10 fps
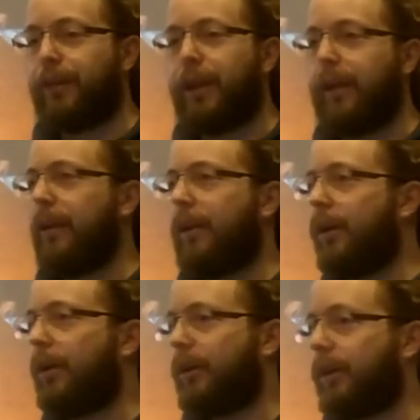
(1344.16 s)
they
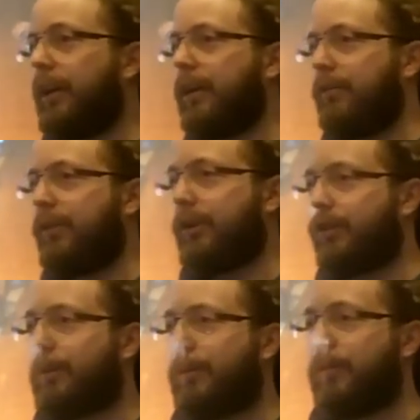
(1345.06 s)
are kind of an
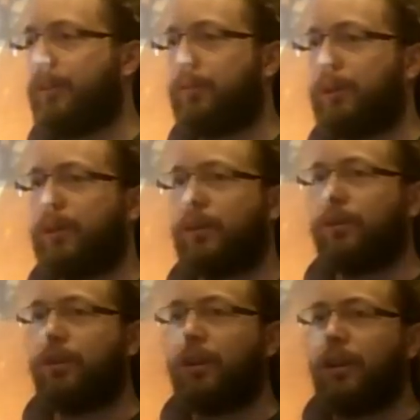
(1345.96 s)
example of this
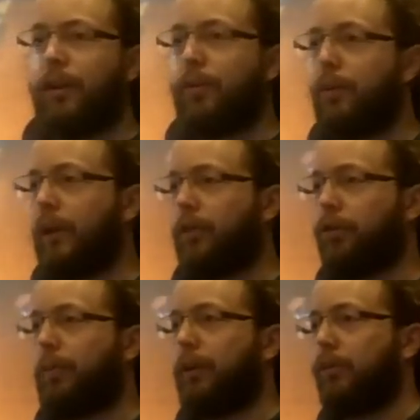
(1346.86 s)
because when
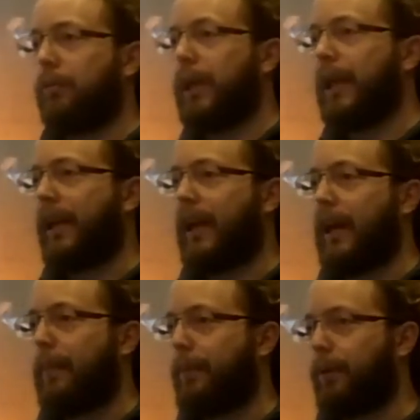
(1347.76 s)
somebody is making an
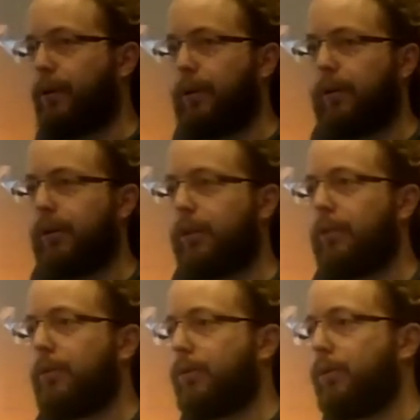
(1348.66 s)
app or,
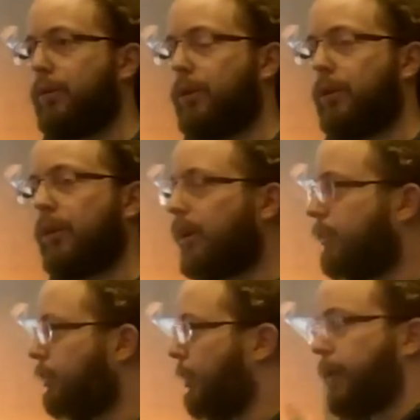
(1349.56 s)
or, whatnot.
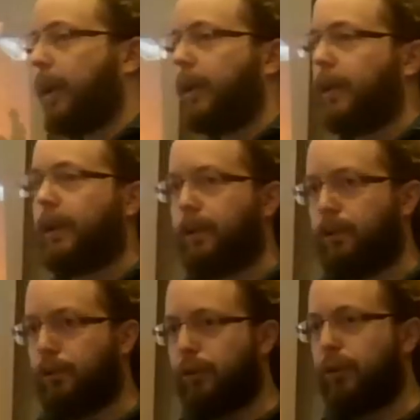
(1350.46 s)
For example, I, I
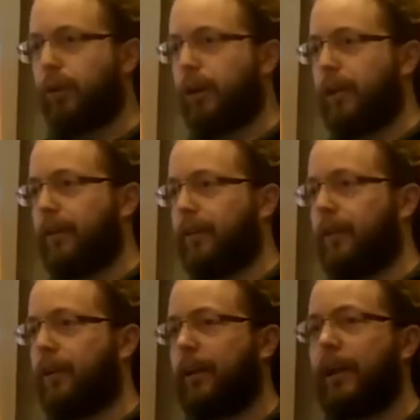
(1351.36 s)
turned on that
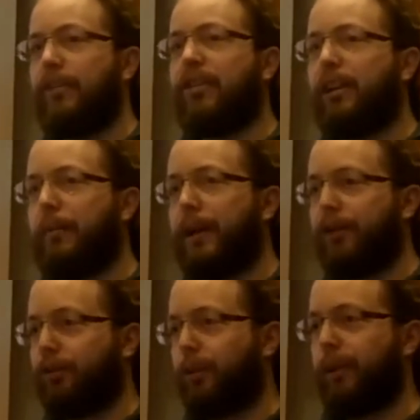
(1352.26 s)
uh,
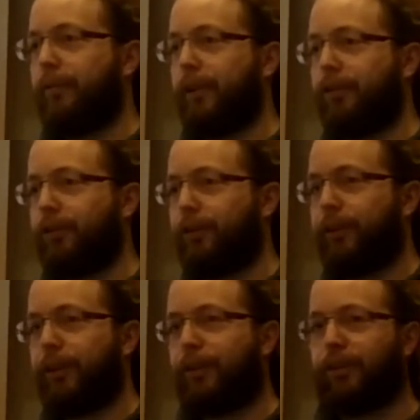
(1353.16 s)
HTTPS only feature
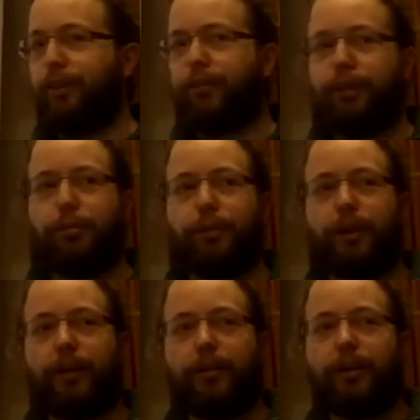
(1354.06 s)
that's in Facebook
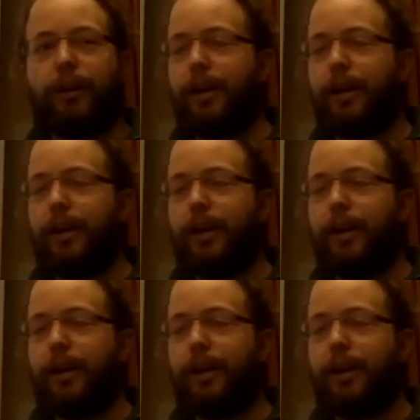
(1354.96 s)
now.